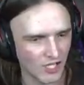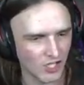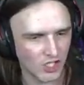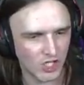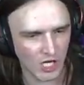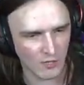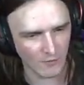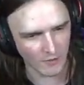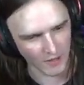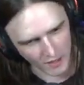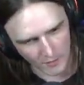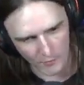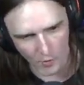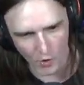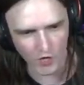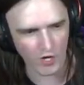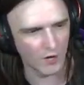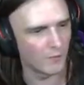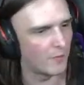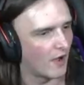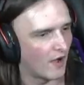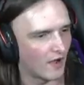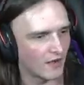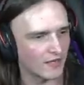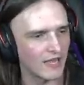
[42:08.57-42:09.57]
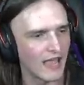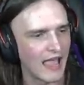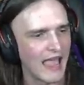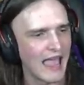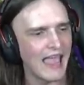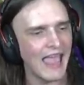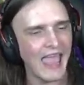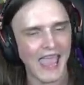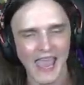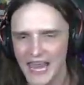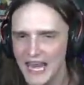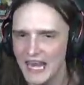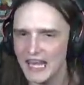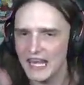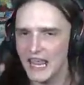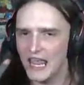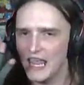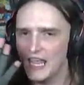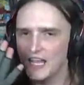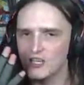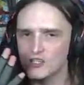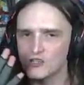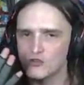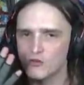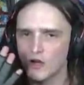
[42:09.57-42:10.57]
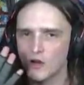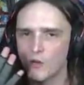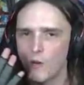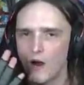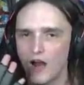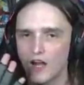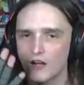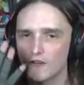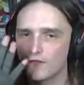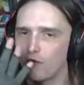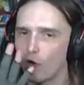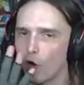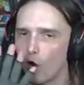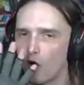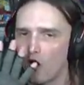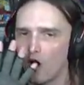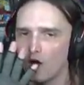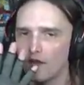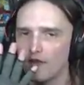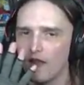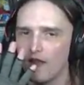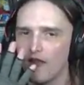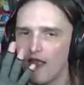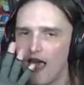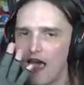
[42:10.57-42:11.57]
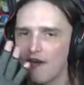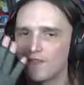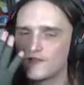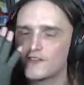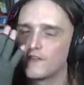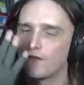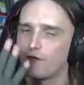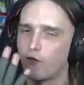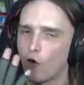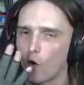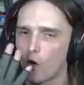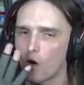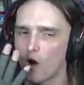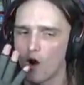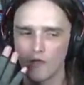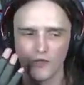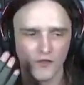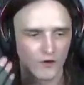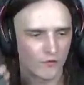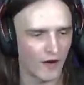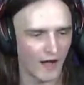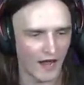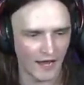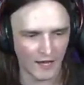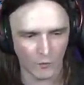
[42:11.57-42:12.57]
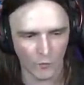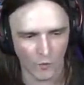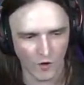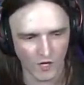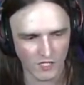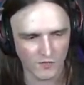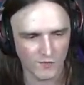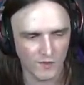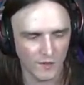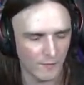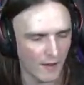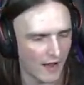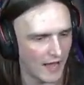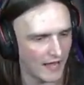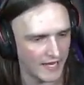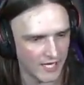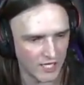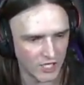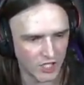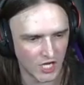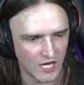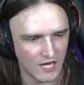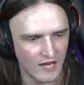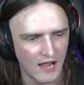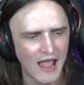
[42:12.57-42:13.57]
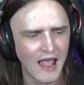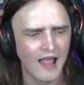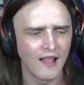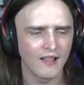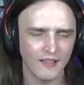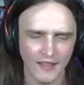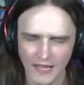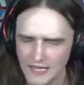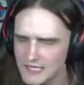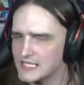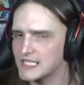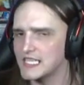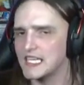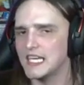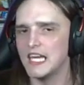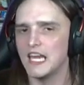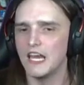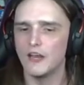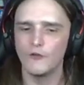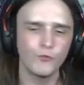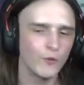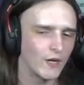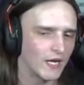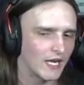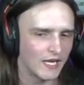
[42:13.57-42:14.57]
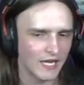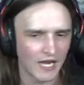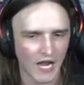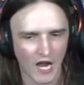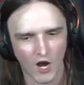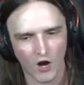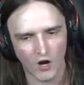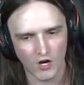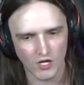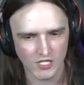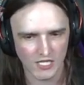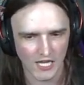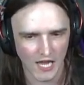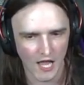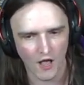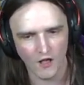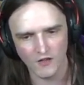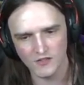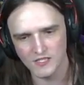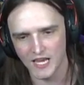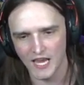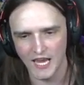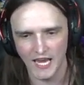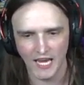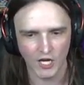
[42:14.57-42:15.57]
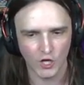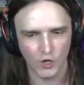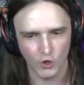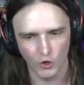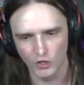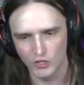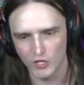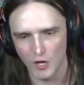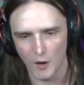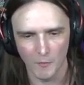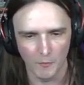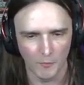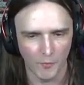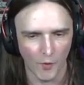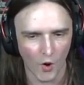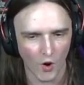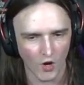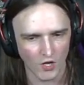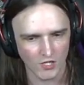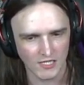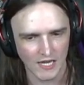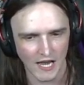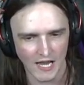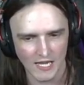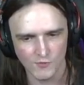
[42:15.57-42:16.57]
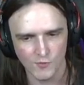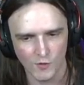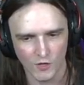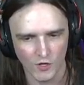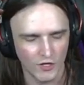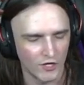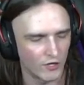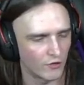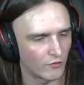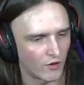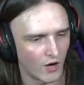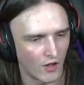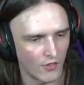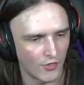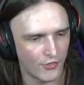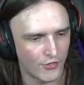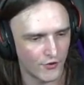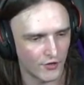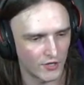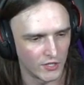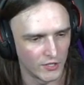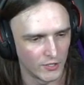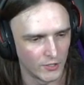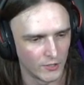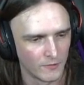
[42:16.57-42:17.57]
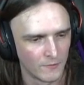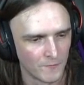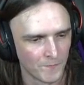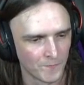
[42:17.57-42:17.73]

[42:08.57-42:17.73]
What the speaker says: Jimmy the Motorbug. 8 hits required. 4 on the left, 4 on the right once we manage it. Let's see if we can get ourselves a good boss as we're going to run through.